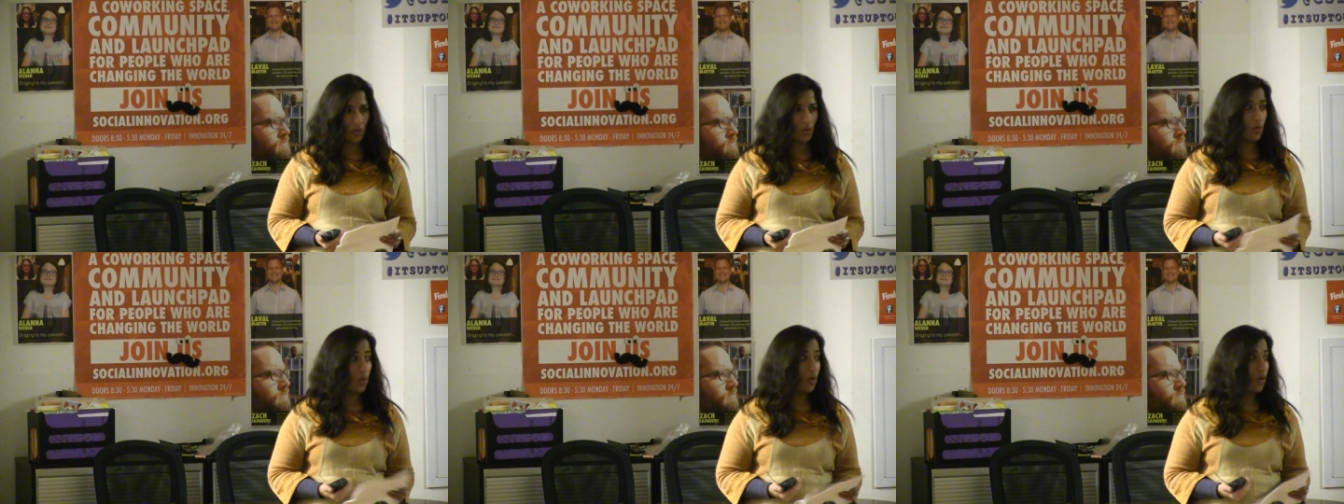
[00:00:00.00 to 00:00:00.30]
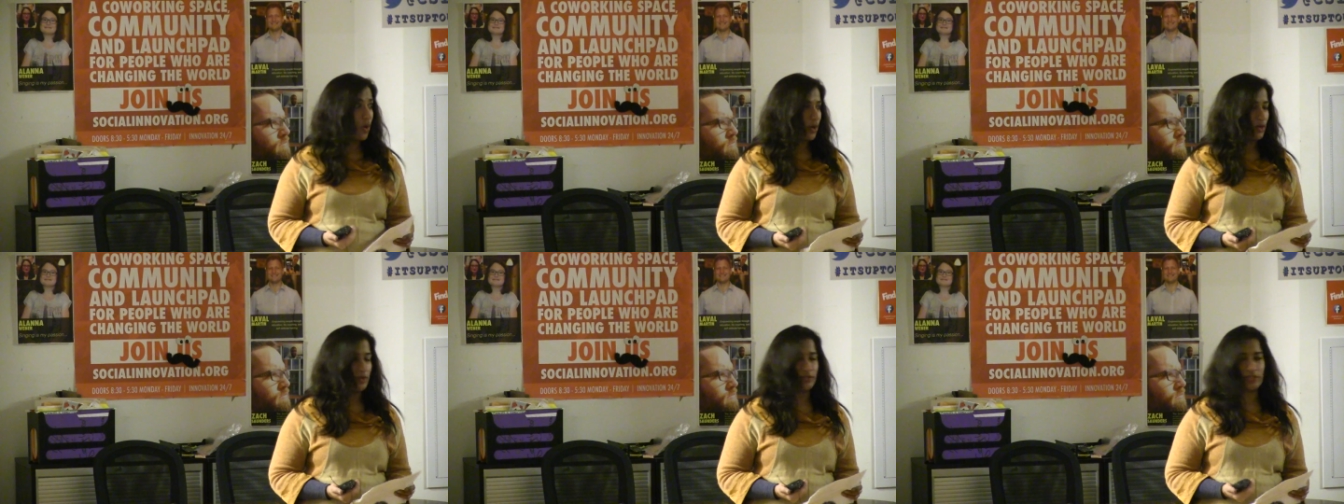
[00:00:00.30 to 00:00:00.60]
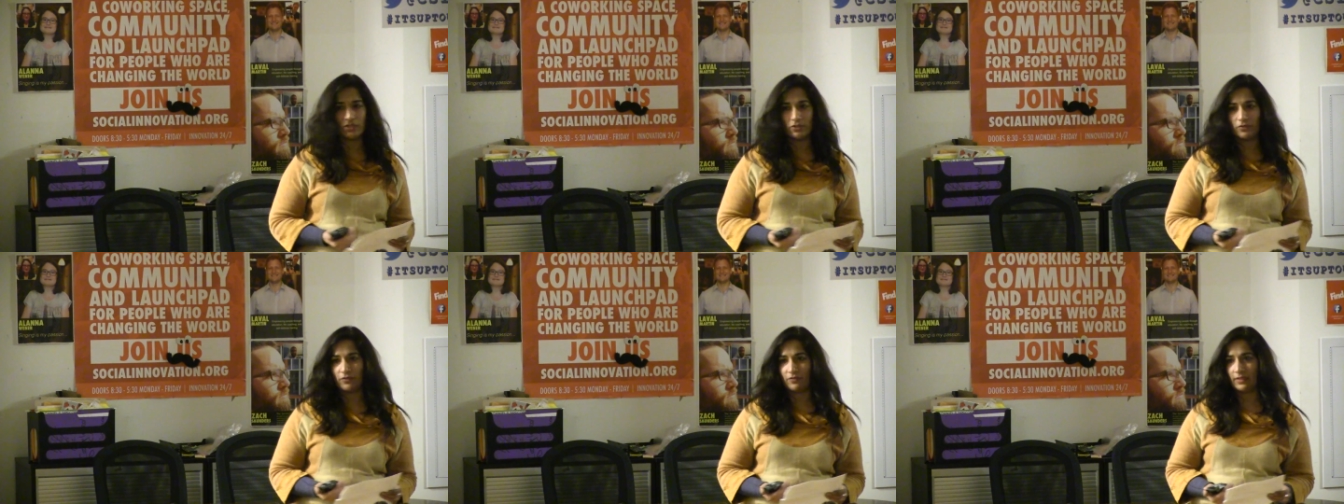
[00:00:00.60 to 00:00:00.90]
Or
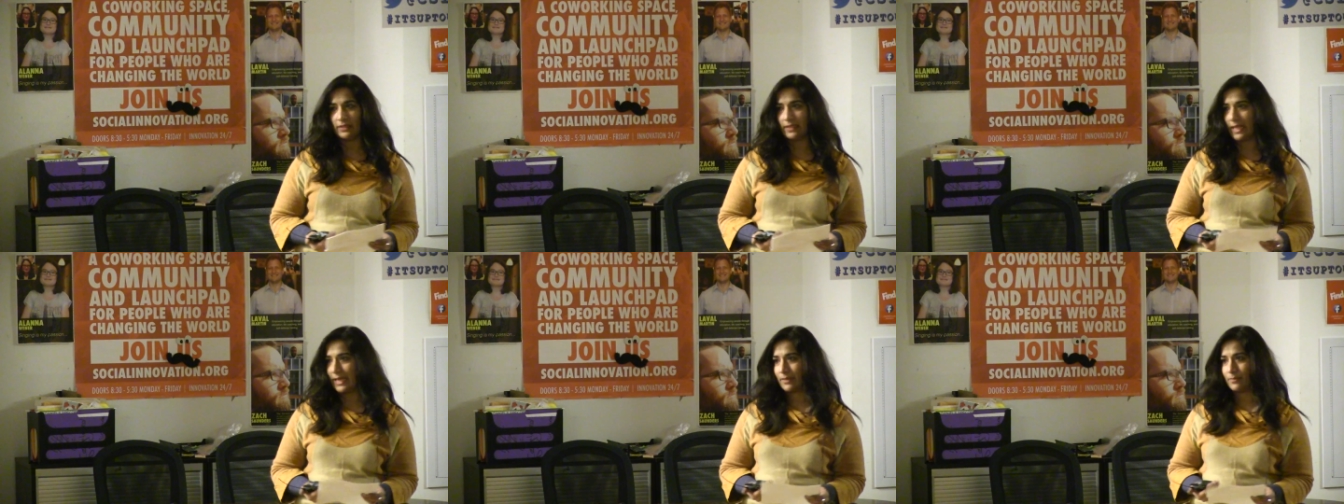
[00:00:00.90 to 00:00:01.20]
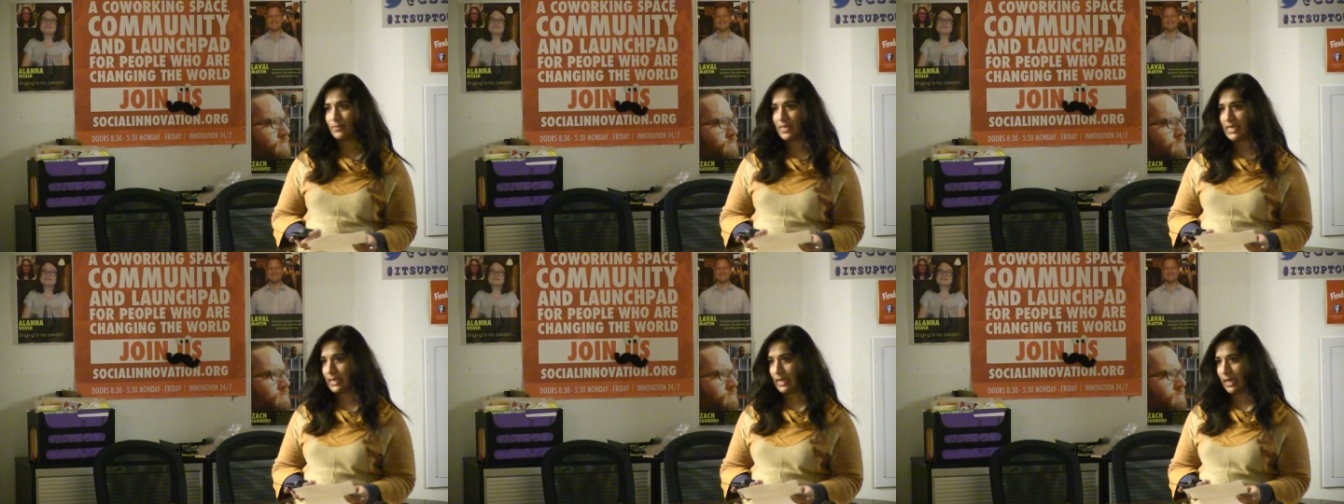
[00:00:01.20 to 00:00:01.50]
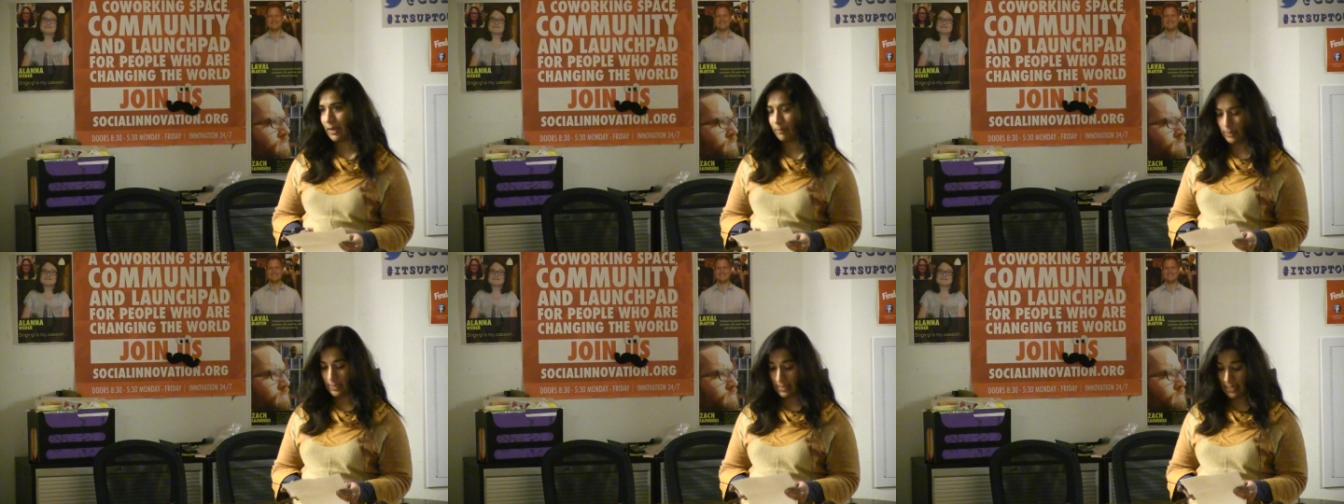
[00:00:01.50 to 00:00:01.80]
do you feel like meeting
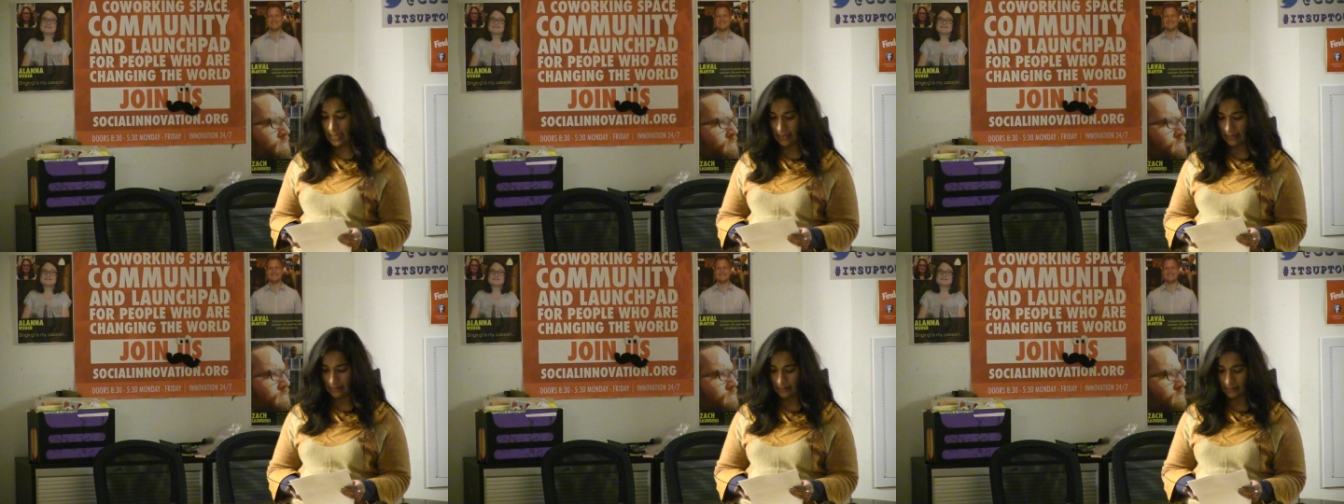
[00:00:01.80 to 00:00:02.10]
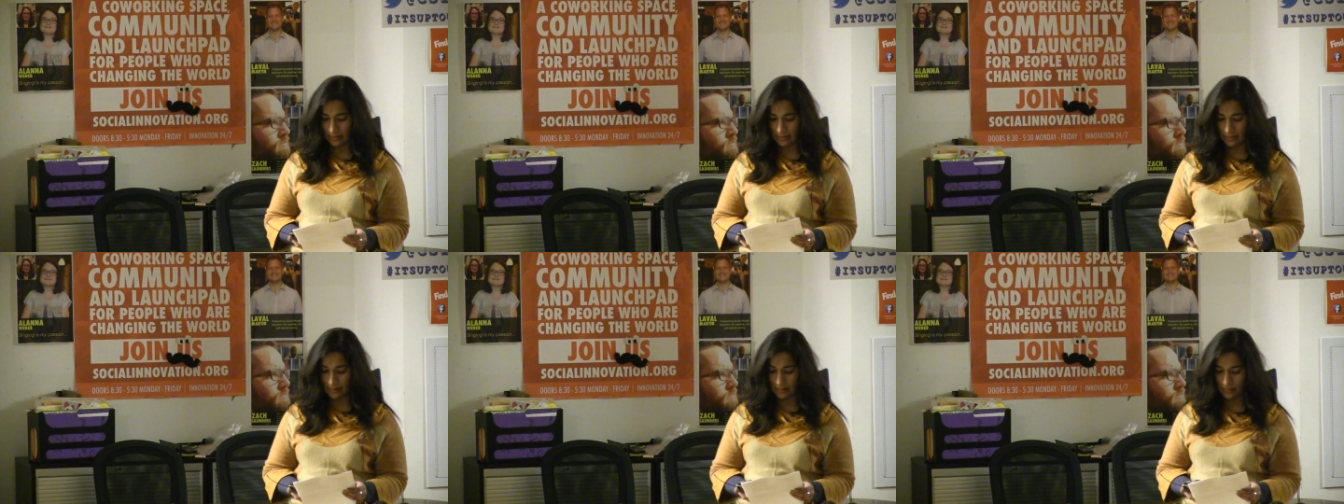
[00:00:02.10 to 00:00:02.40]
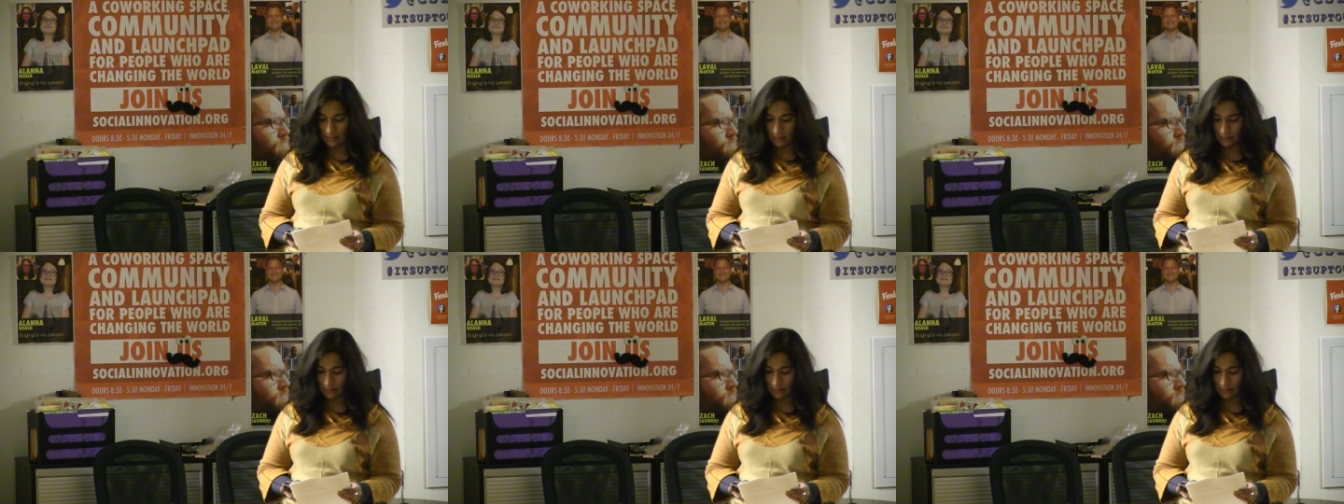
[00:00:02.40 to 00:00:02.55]
up in England?